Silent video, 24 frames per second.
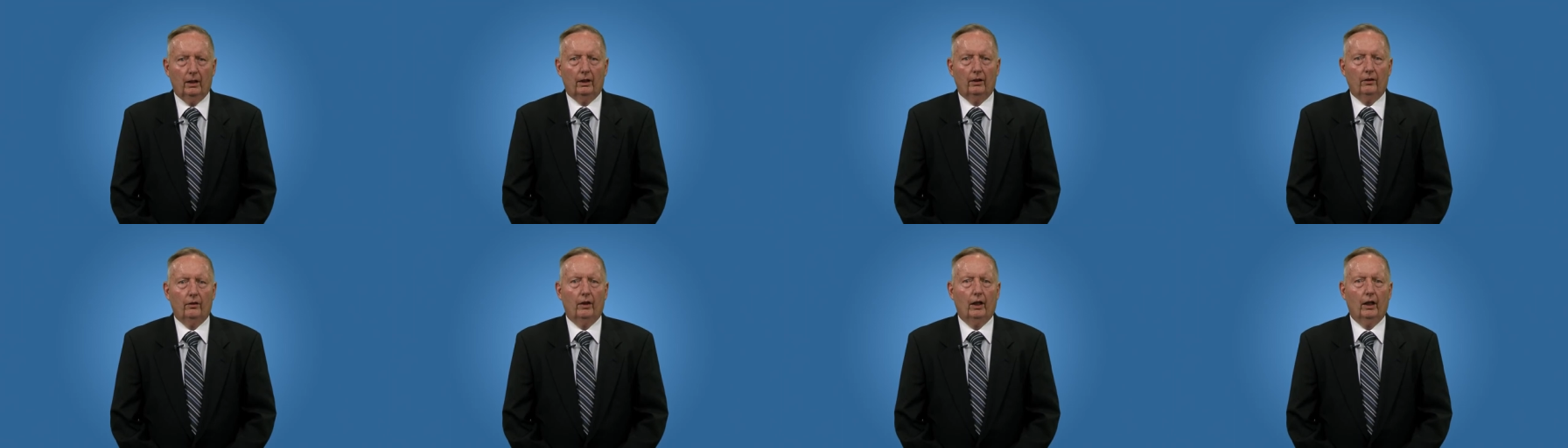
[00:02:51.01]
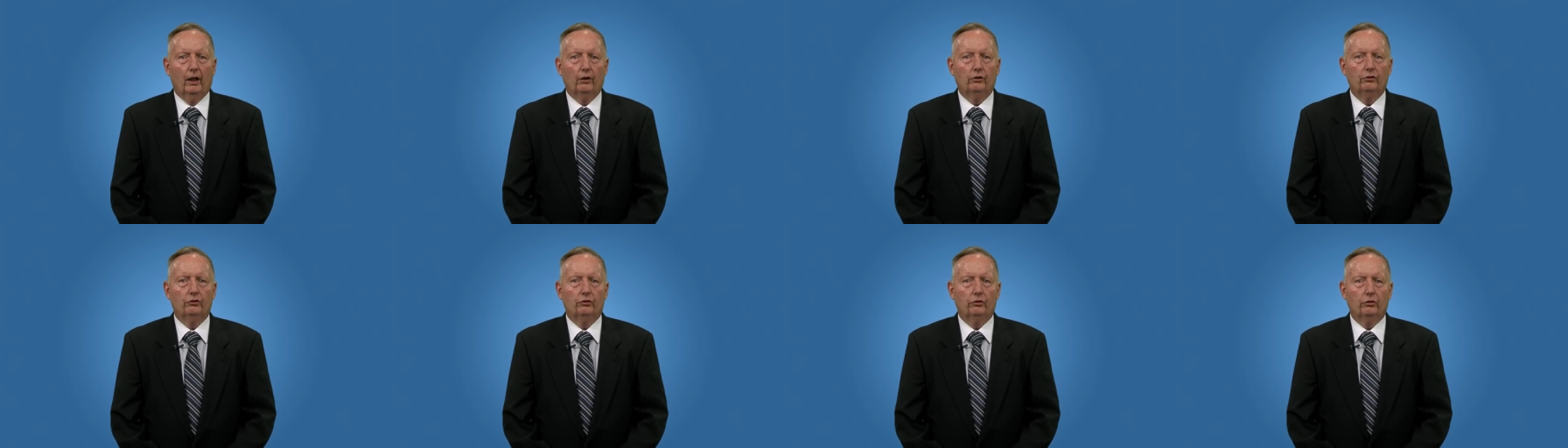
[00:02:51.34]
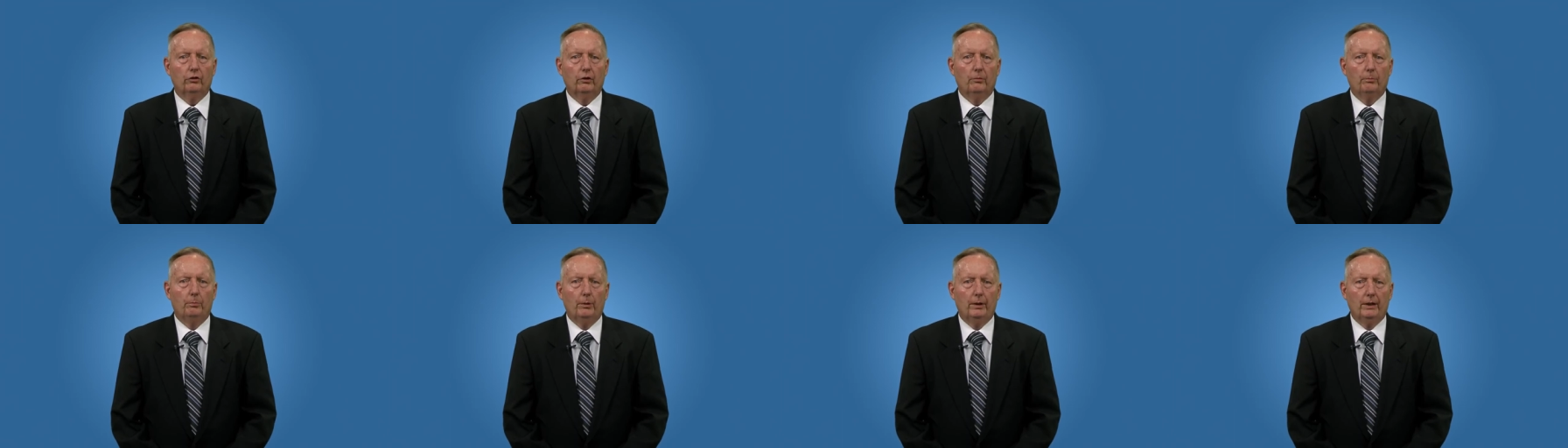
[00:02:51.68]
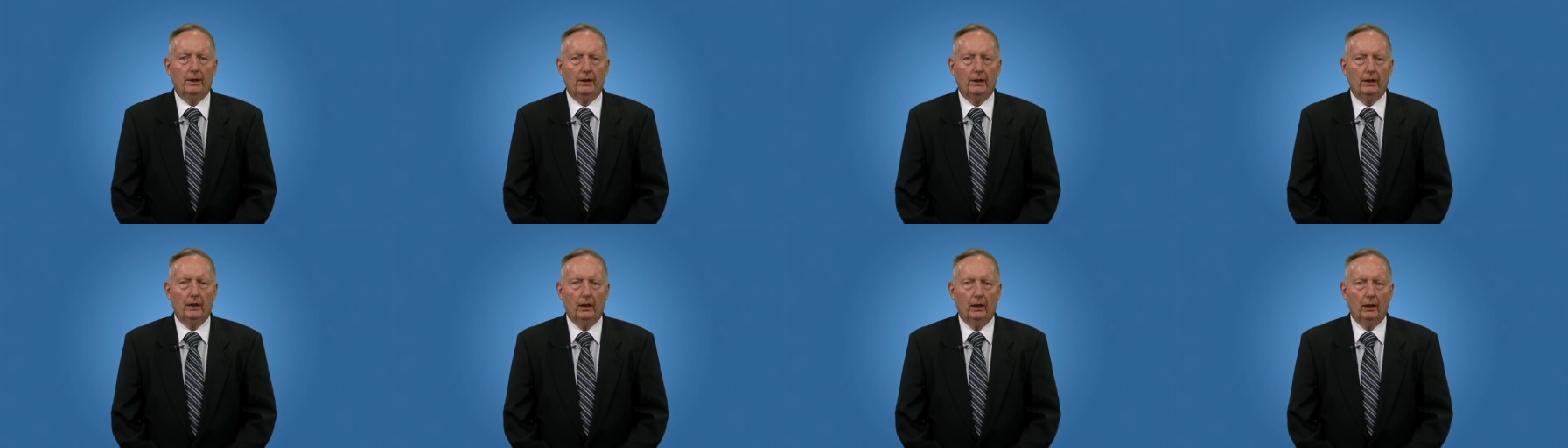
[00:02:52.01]
there should
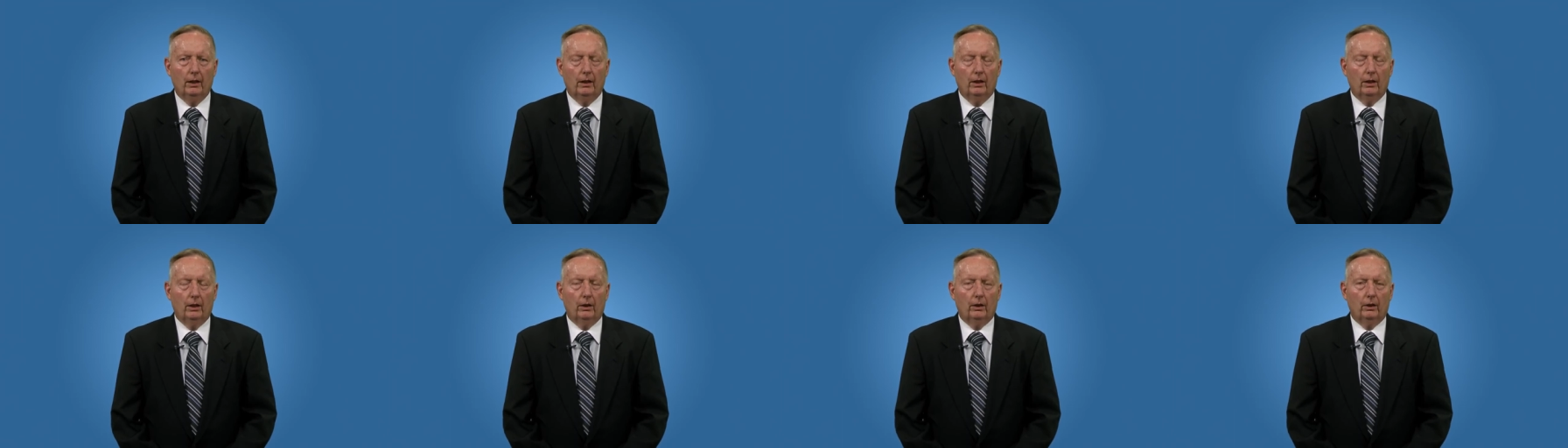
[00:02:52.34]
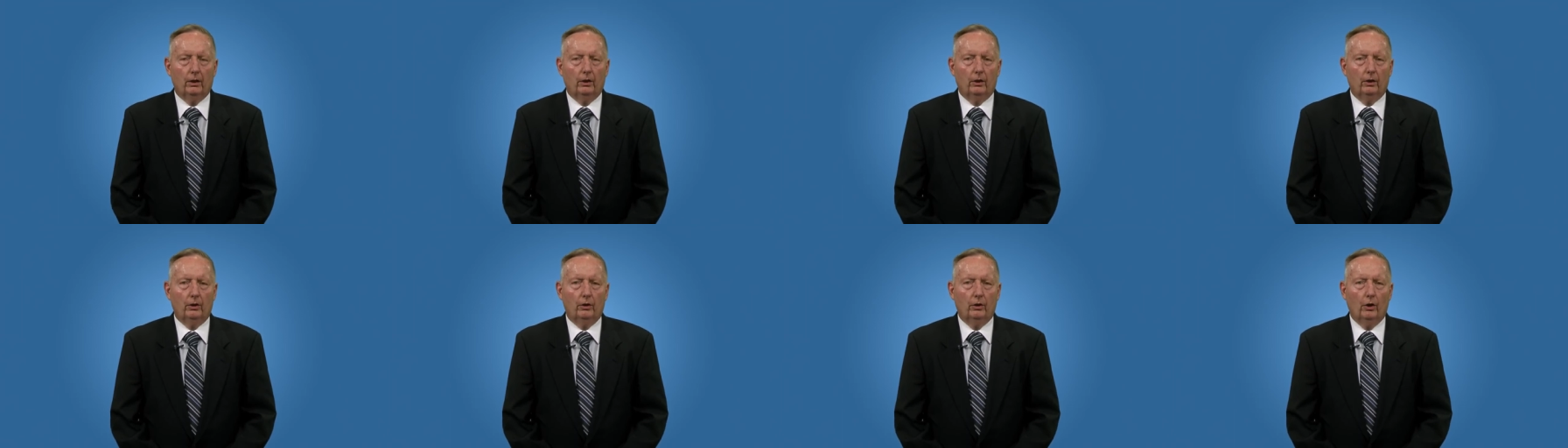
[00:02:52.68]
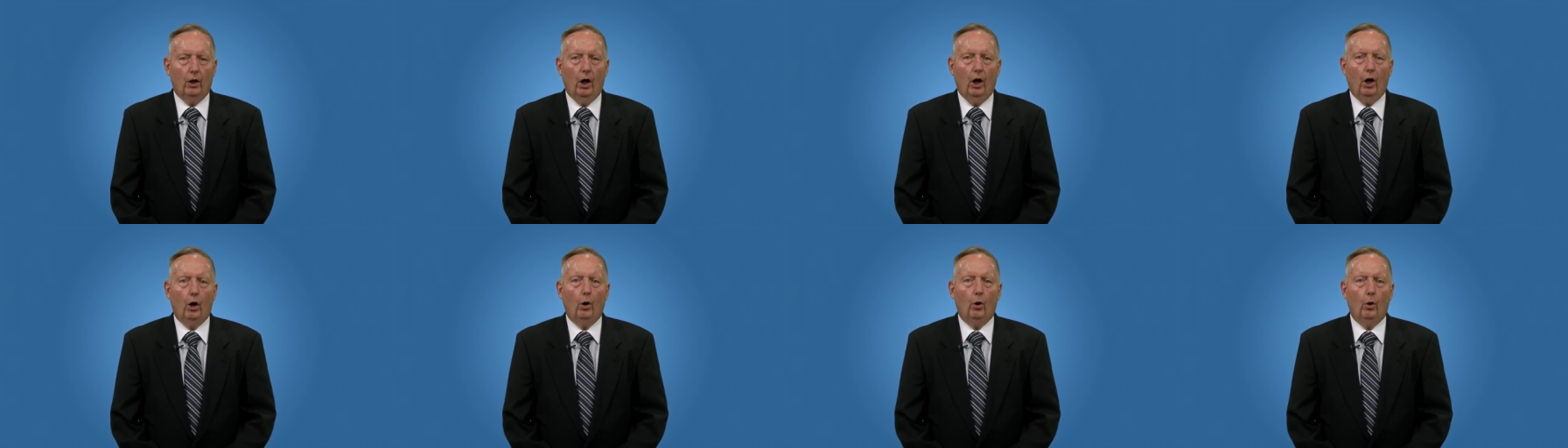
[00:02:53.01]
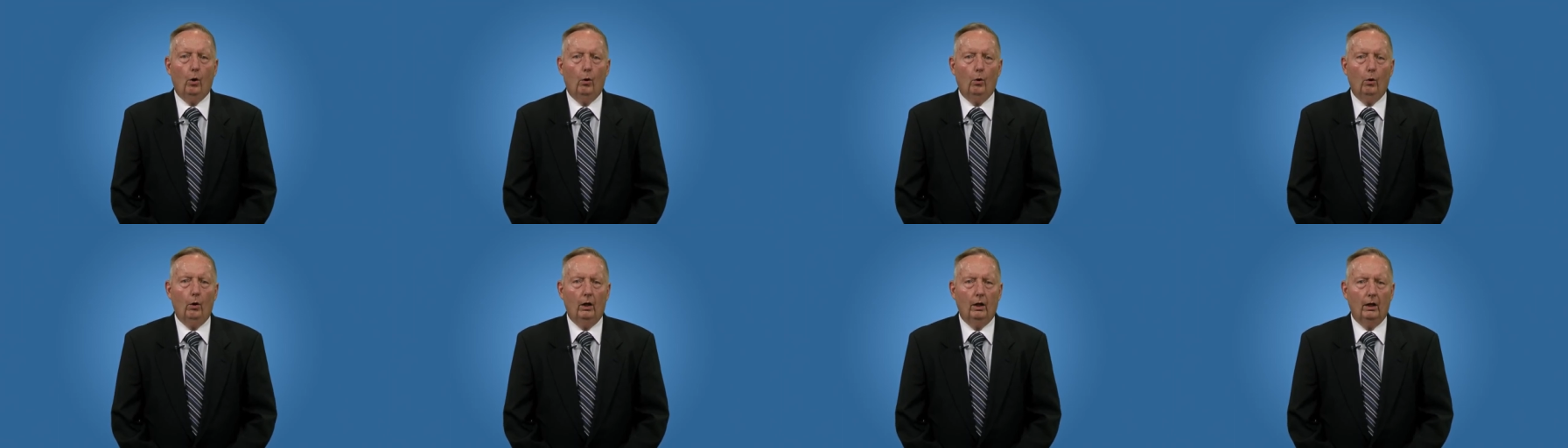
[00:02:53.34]
be
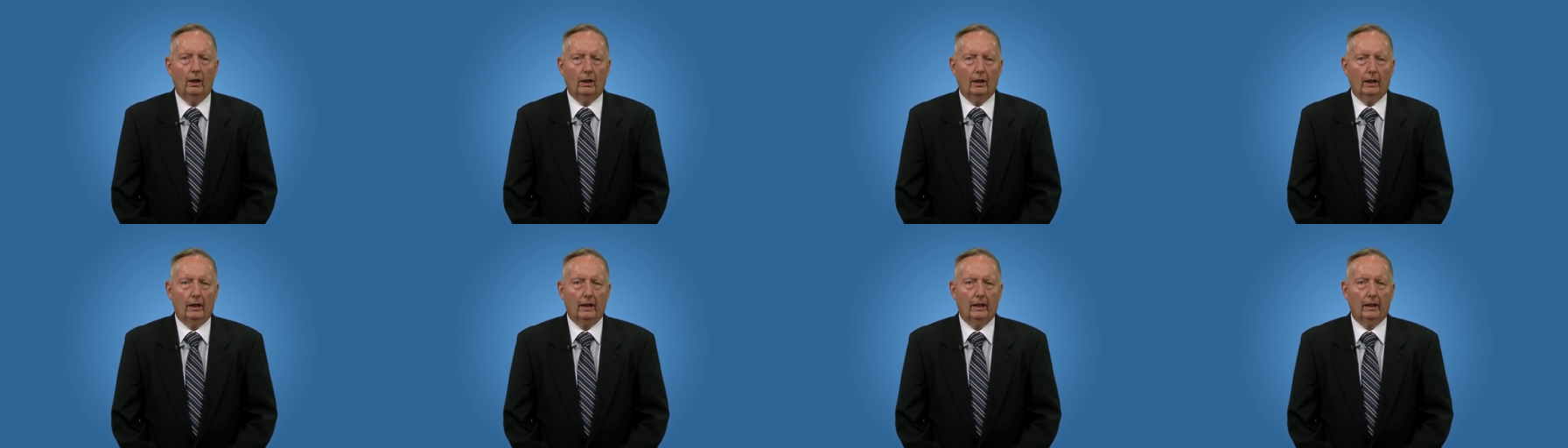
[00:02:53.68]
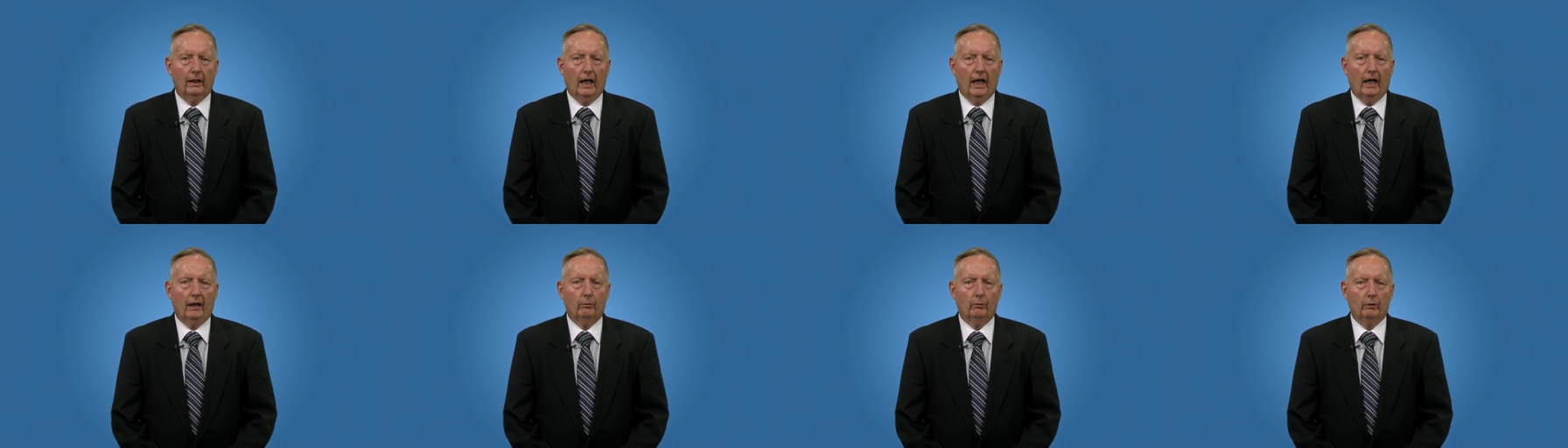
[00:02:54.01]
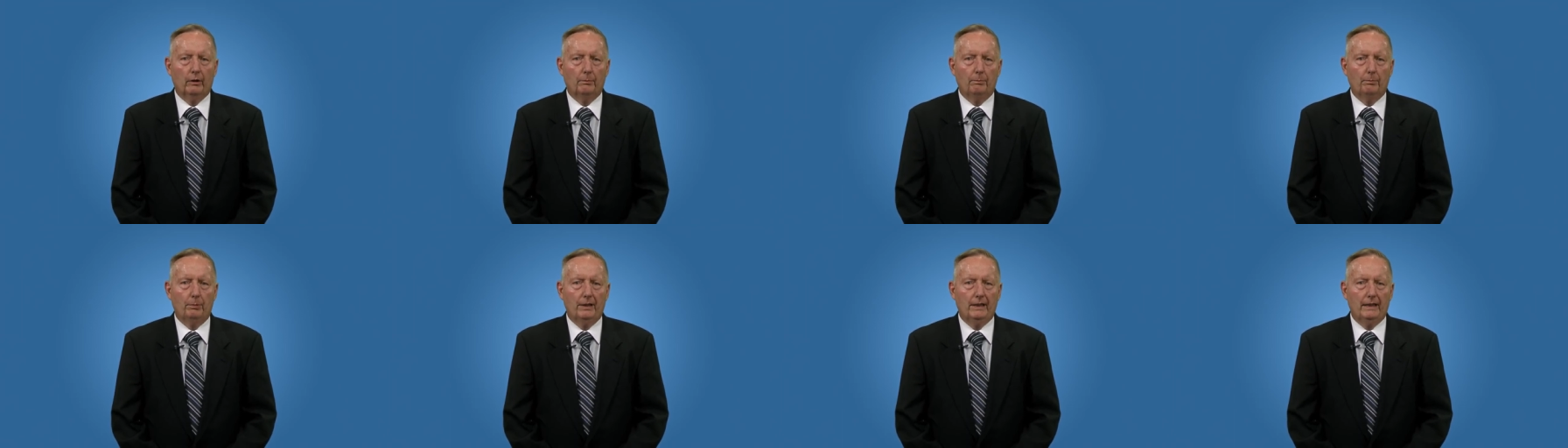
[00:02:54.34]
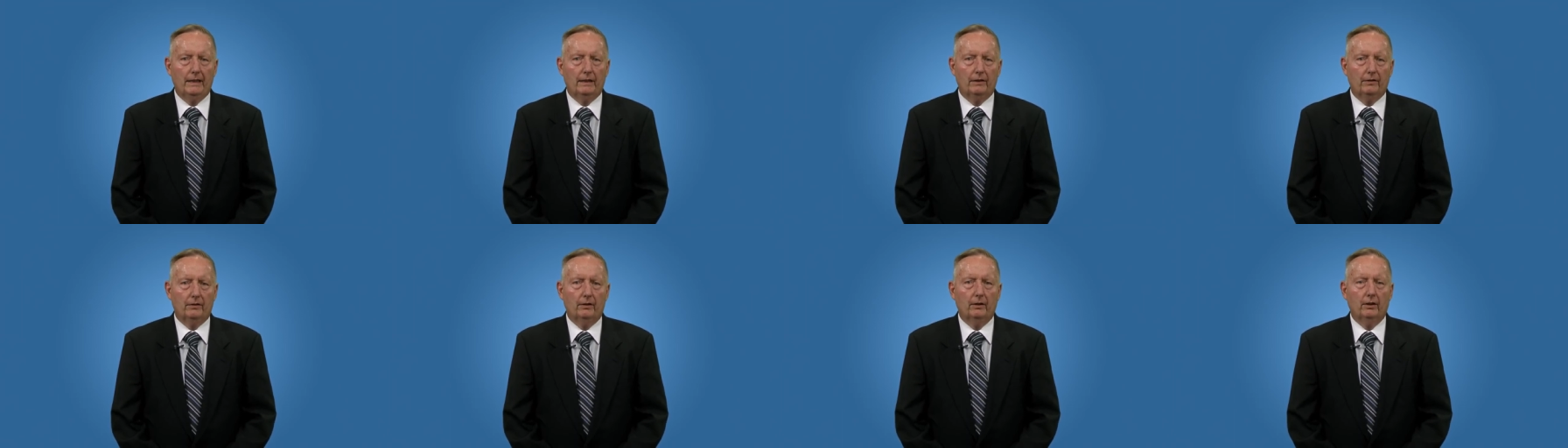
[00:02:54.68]
no, and I
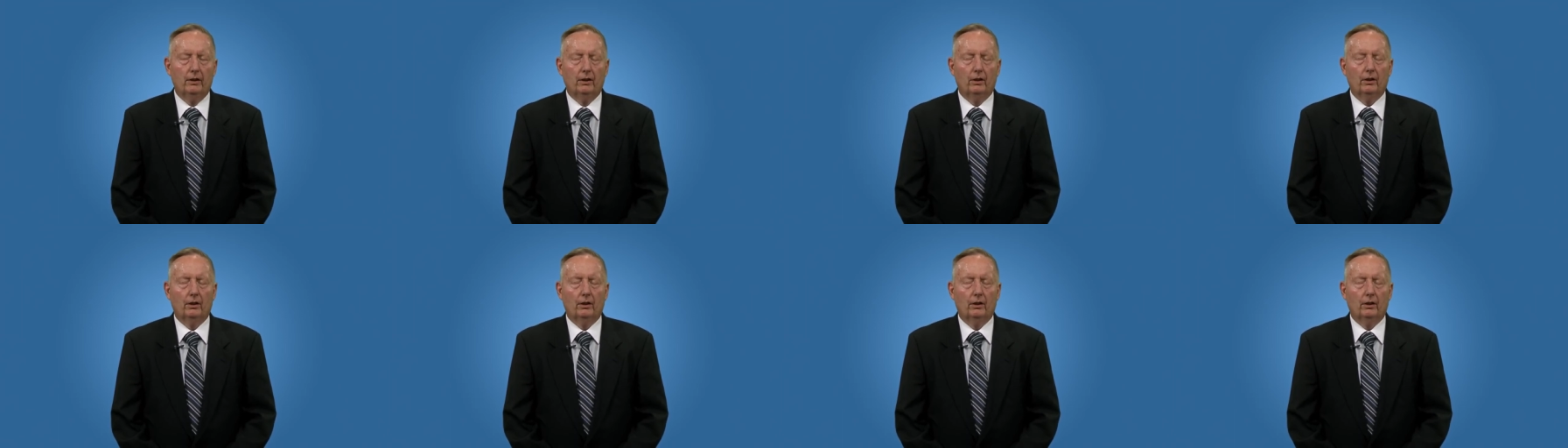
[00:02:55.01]
repeat,